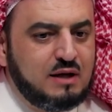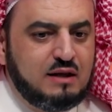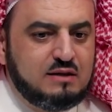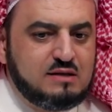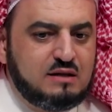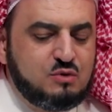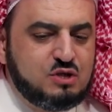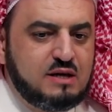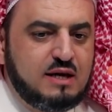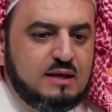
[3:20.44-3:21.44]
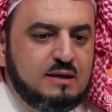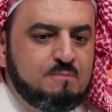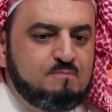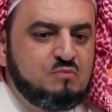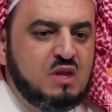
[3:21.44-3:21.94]
After that,
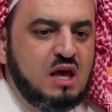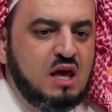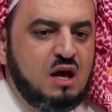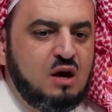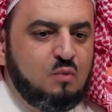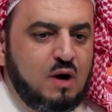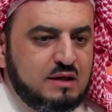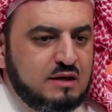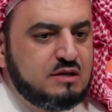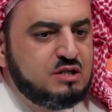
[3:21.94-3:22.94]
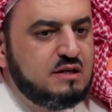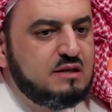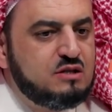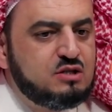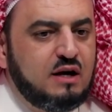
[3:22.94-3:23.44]
may Allah bless you,
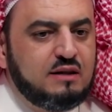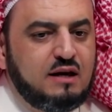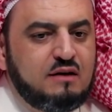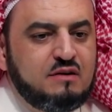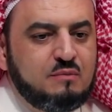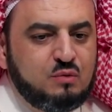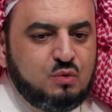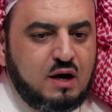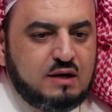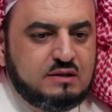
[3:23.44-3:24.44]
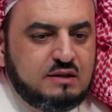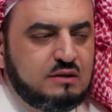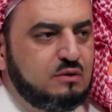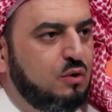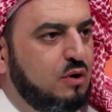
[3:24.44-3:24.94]
Doctor. As you
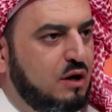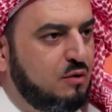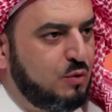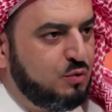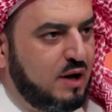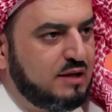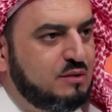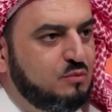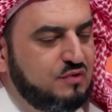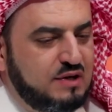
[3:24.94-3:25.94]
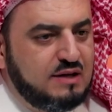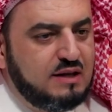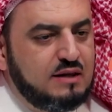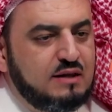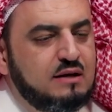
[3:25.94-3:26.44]
mentioned, we ask Allah
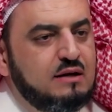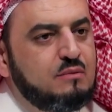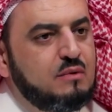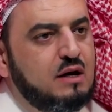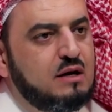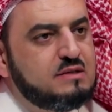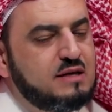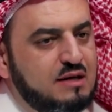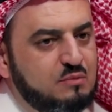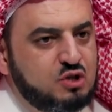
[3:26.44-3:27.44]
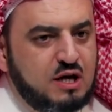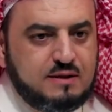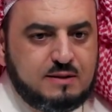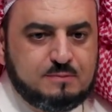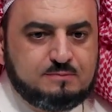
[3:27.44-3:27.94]
Almighty to make this work
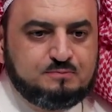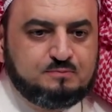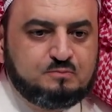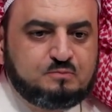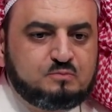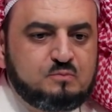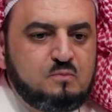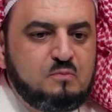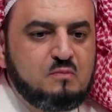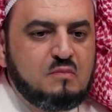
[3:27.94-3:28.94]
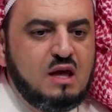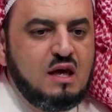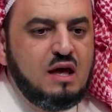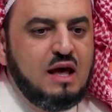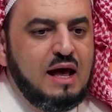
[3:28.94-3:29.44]
purely for His sake and to allow
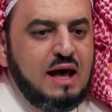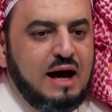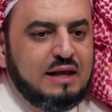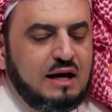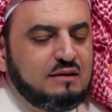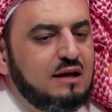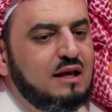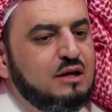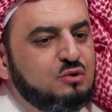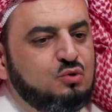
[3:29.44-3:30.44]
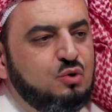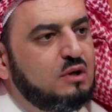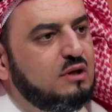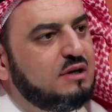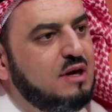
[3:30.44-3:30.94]
it to continue, God willing,
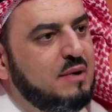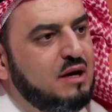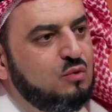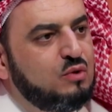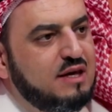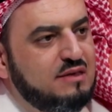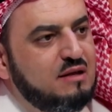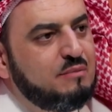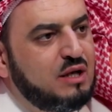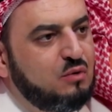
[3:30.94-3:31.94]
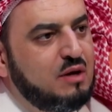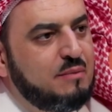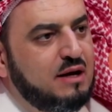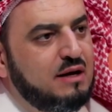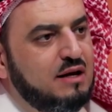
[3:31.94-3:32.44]
with other beneficial
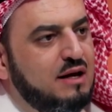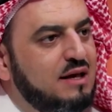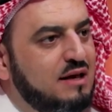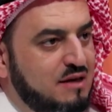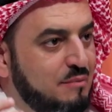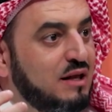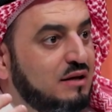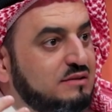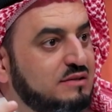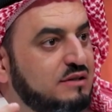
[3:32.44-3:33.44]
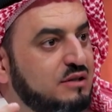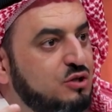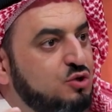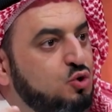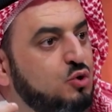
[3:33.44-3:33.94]
topics for our esteemed
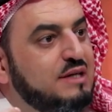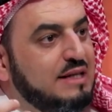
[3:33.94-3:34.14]
viewers.